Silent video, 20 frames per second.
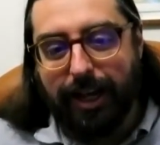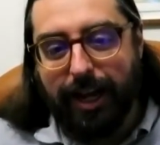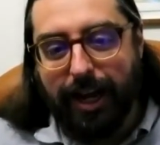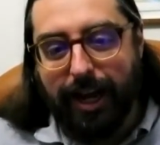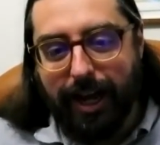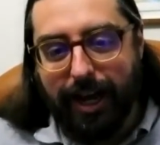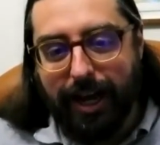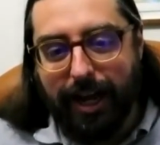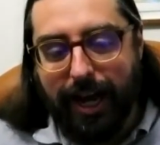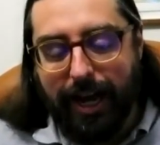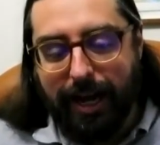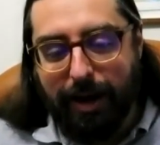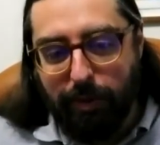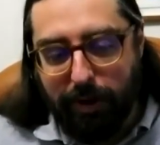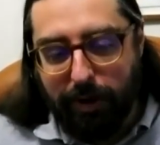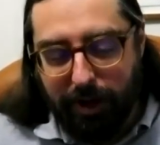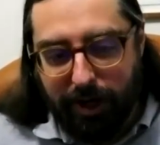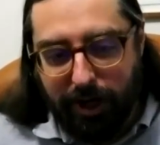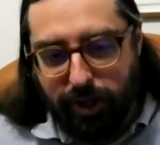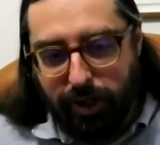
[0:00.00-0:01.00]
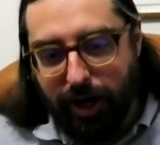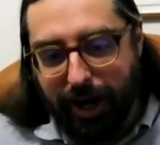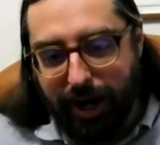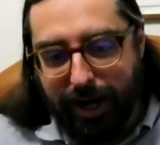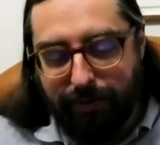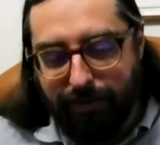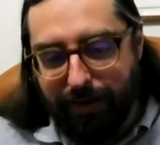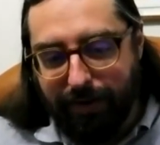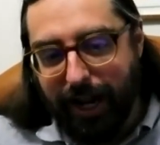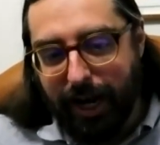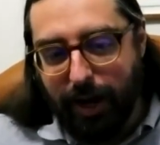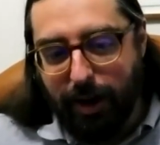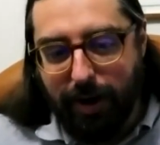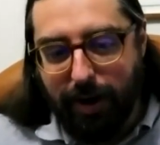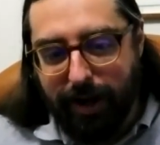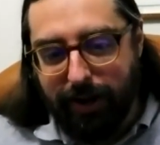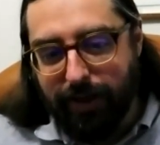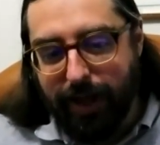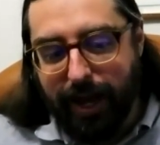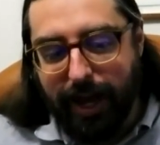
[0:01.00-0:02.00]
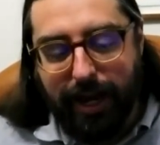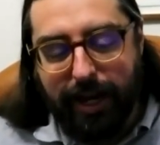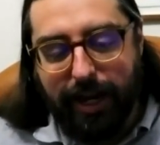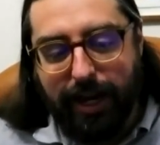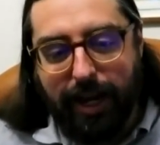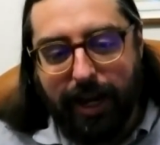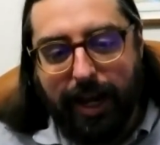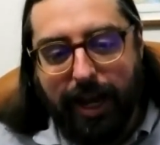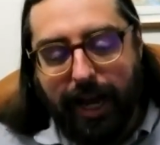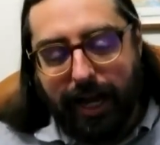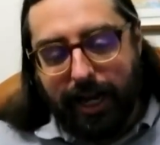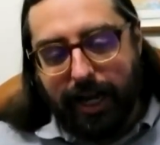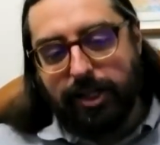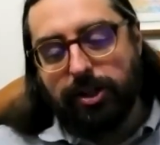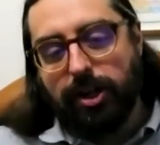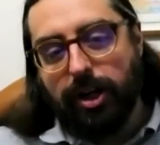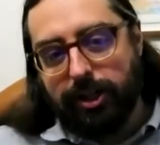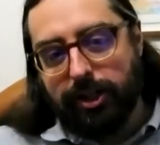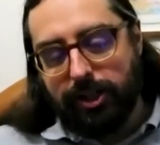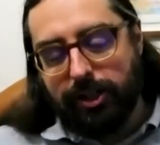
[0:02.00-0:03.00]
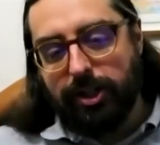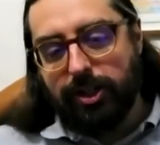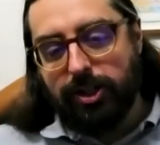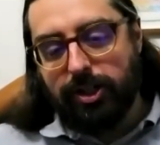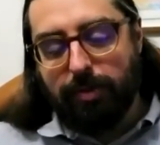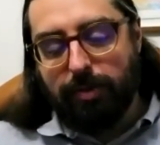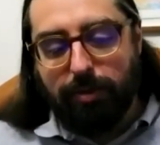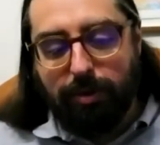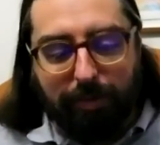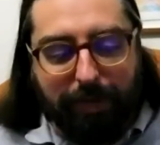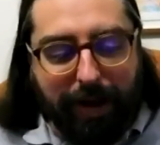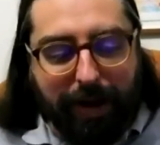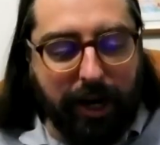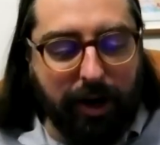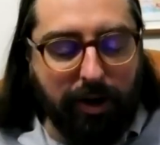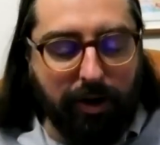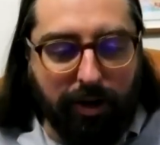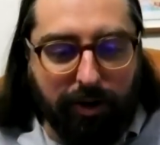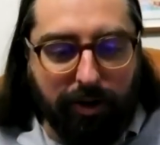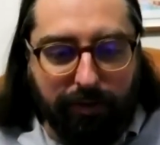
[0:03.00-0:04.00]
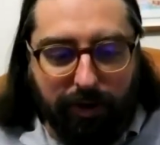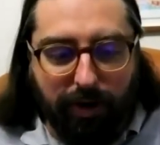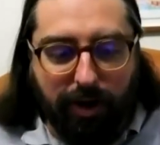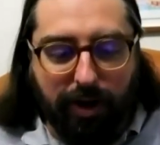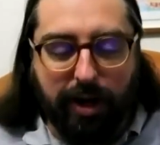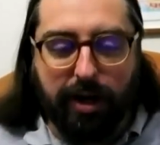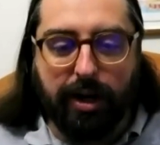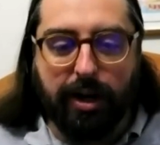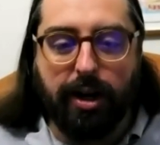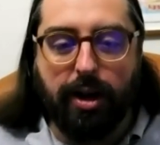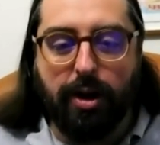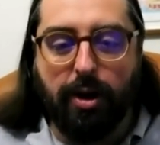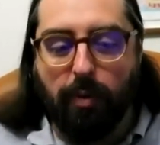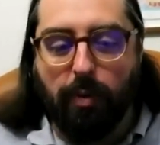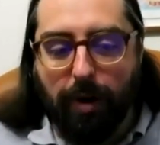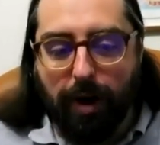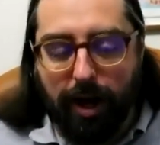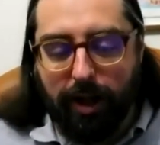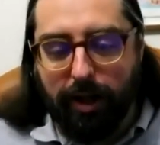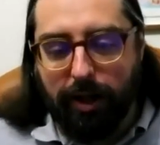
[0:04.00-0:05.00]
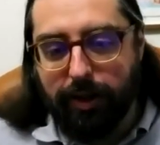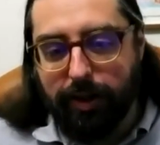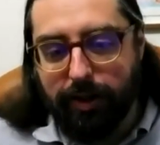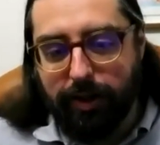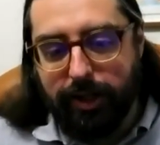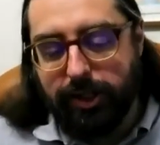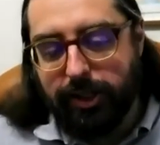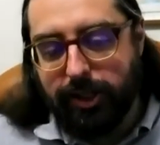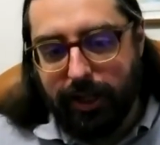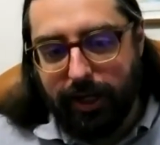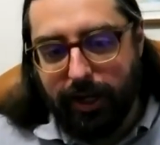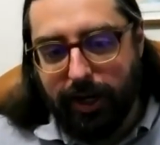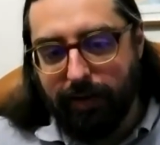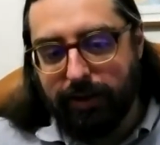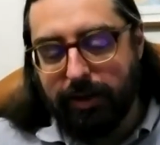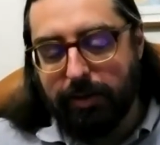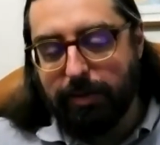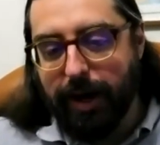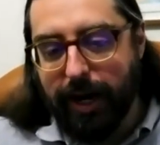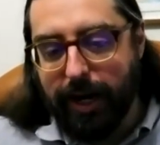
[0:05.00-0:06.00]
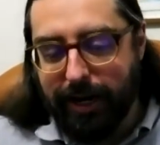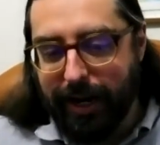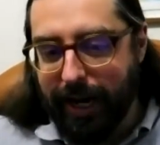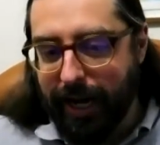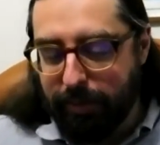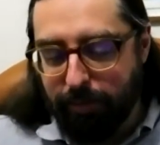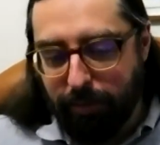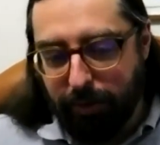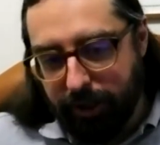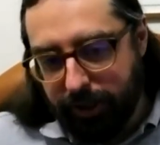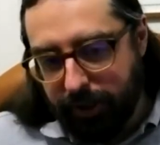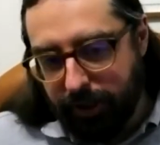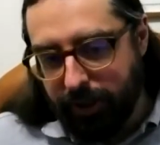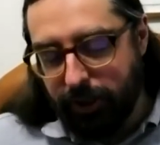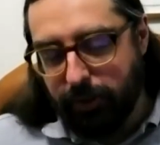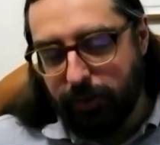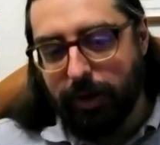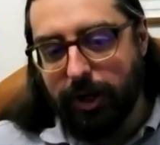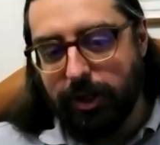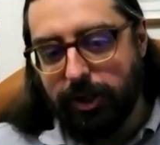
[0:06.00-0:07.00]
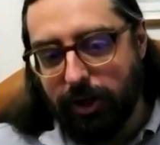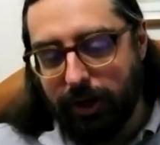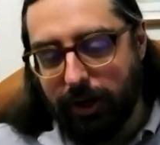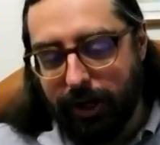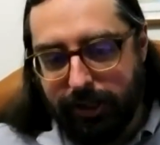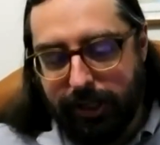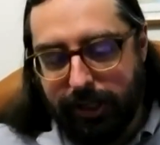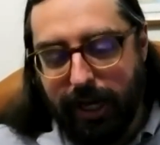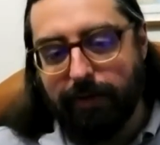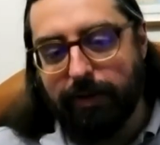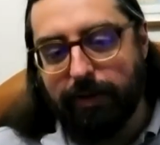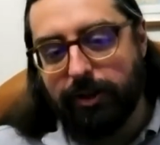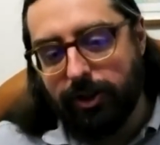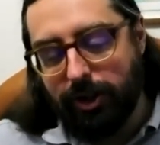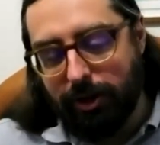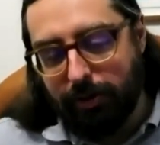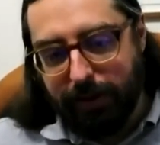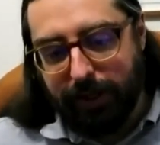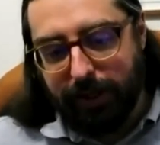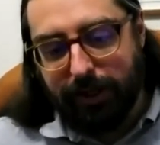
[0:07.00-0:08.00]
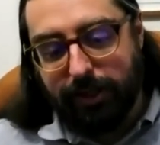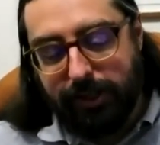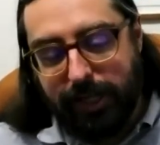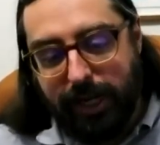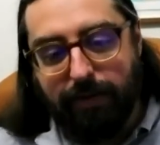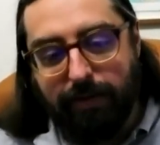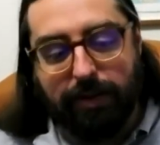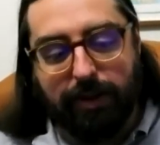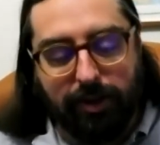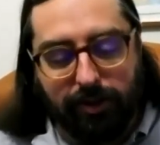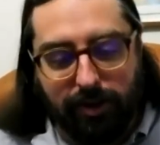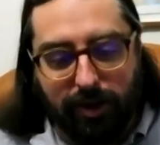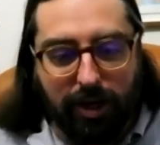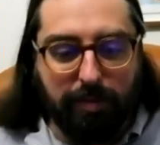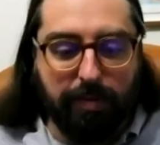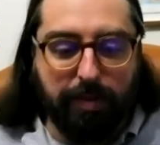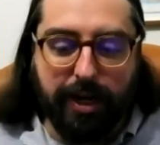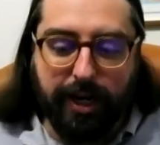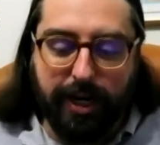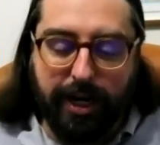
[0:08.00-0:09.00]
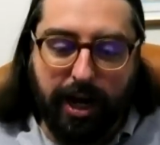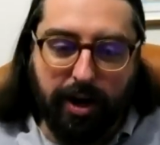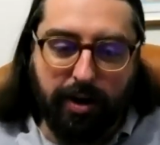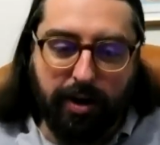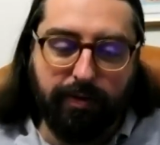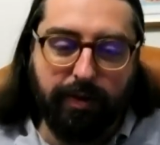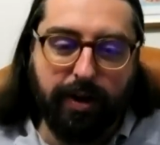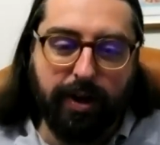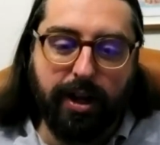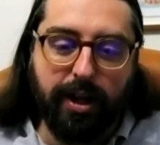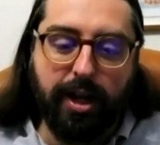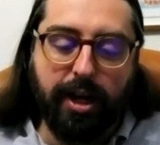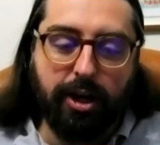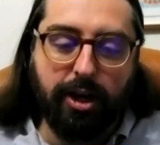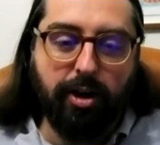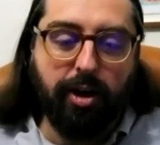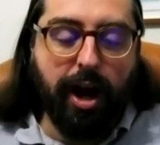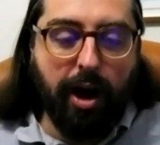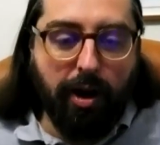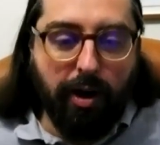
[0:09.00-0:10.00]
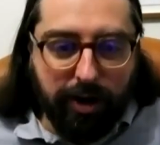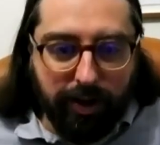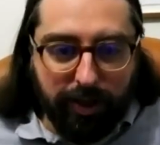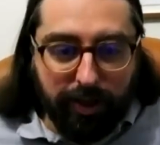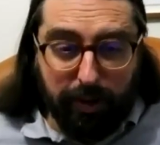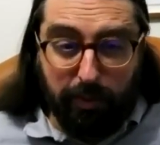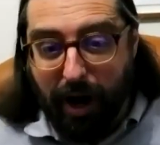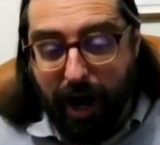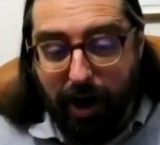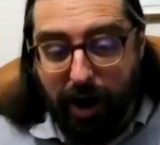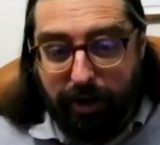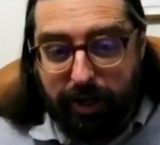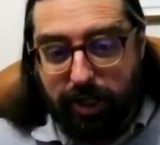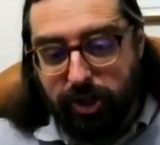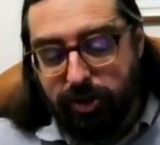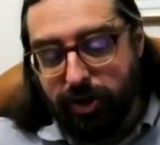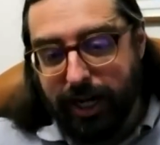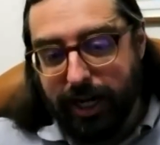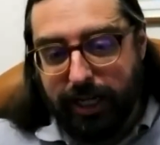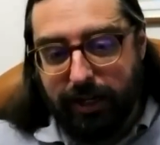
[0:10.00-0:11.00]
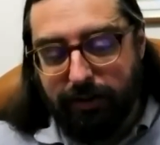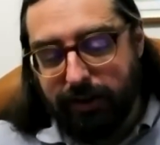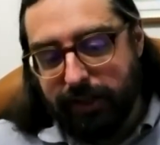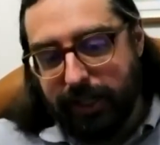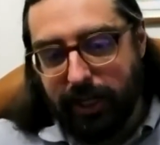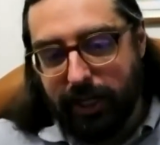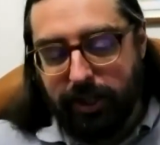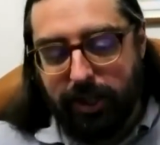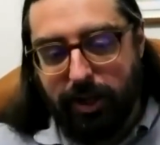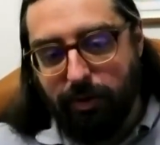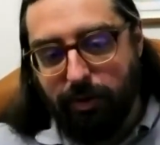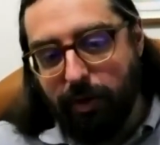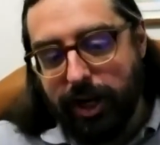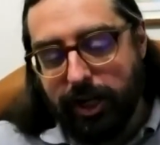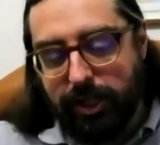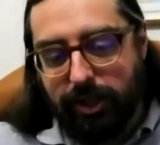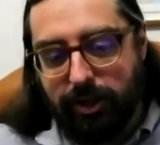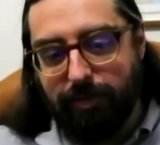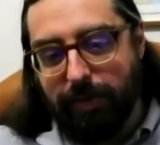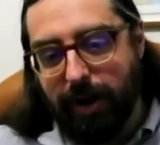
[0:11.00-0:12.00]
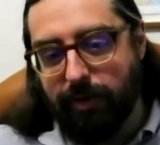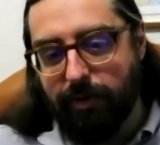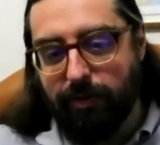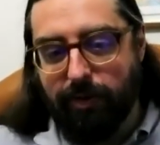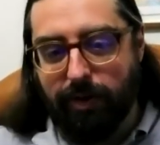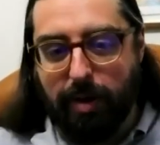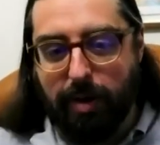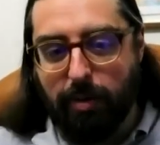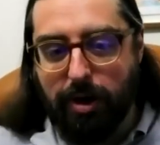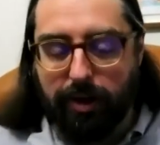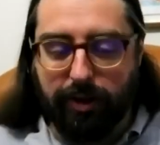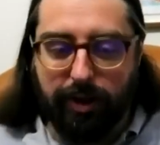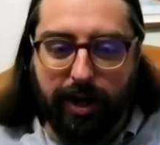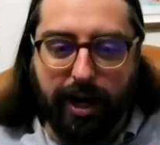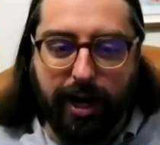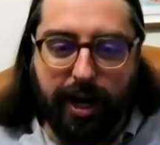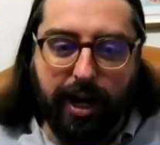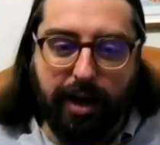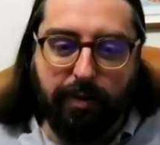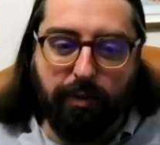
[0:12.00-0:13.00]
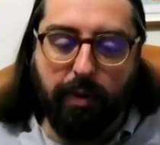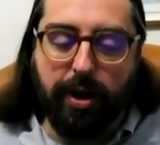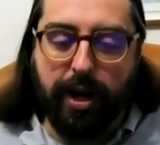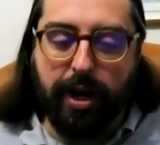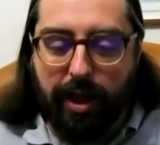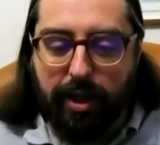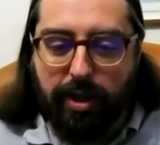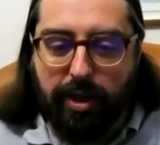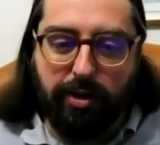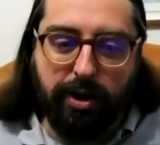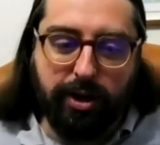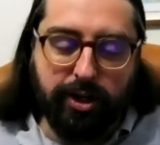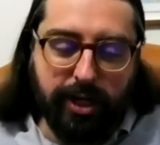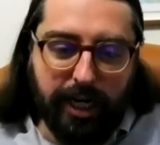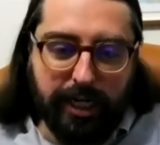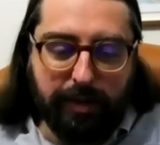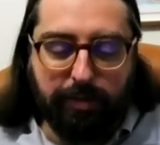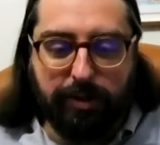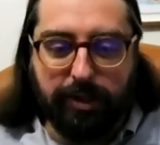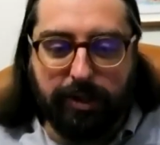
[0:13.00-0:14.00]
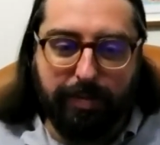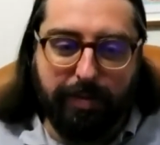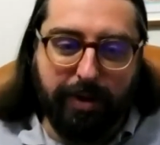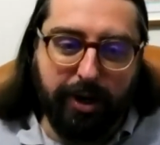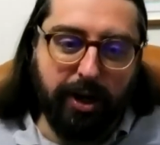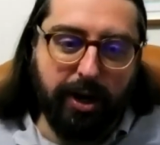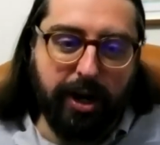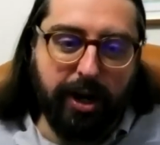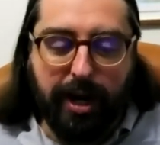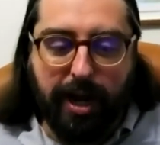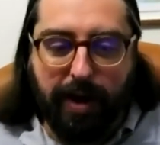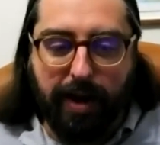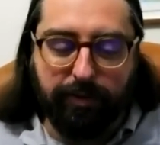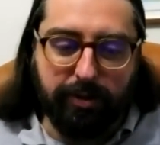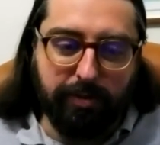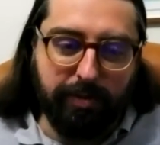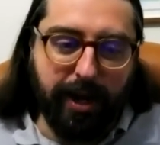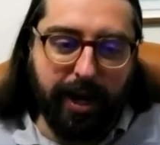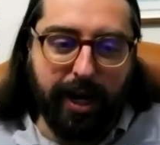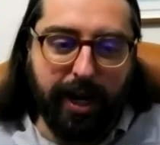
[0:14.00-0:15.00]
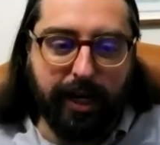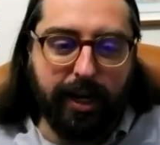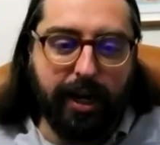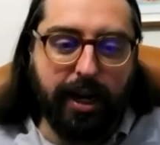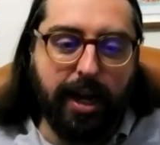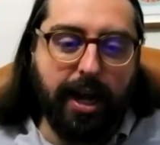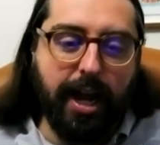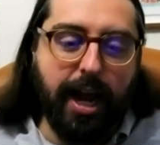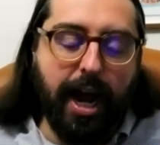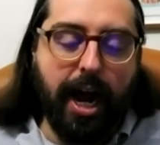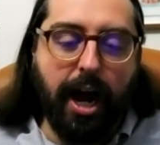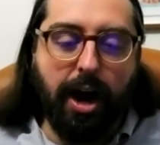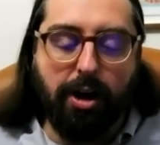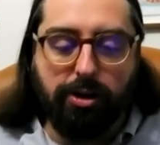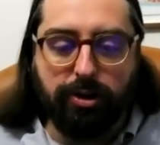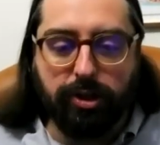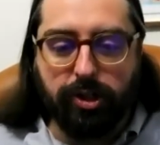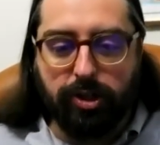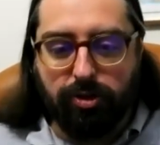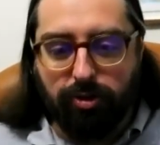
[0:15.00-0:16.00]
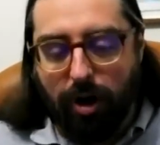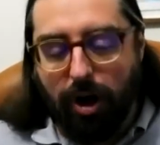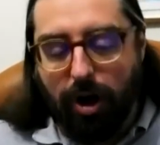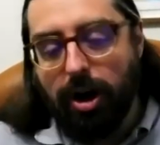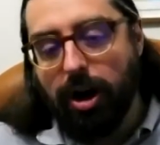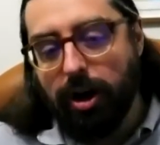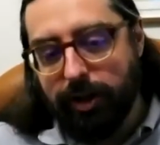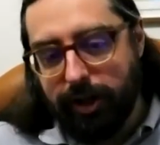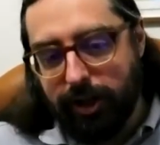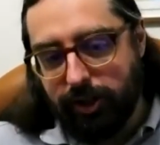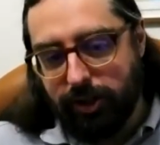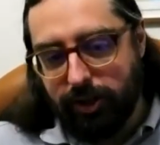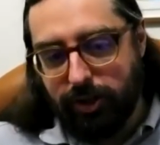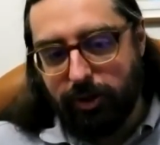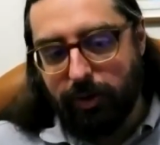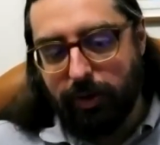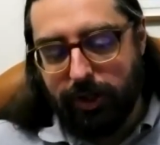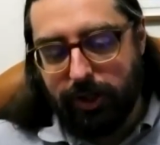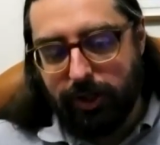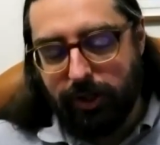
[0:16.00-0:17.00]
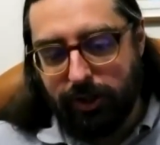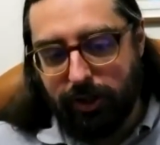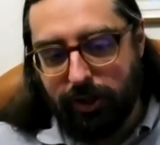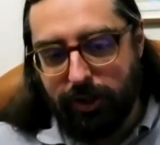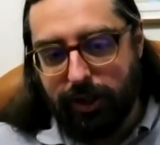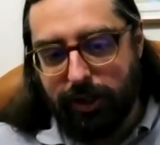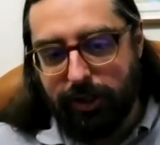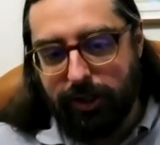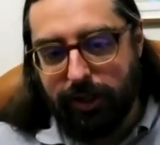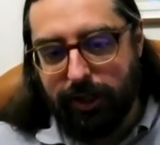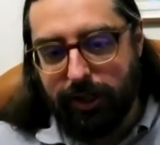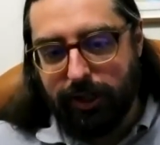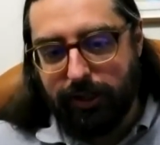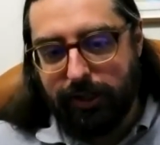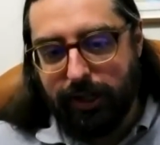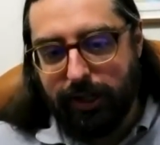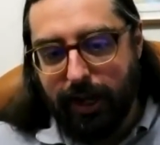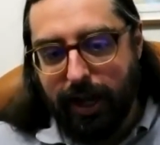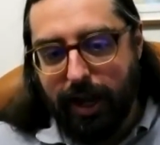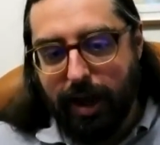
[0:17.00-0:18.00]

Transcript: Uh, and we're going to try and evaluate that. And it's not just a simple matter of going, well, this thing you have to bite nine bullets and this one it's only seven. So you pick the seven, there's going to be a kind of coherent thing. How destructive is that to the rest of my framework that I have? What other adjustments am I going to have to make? How strong are these intuitions on these things?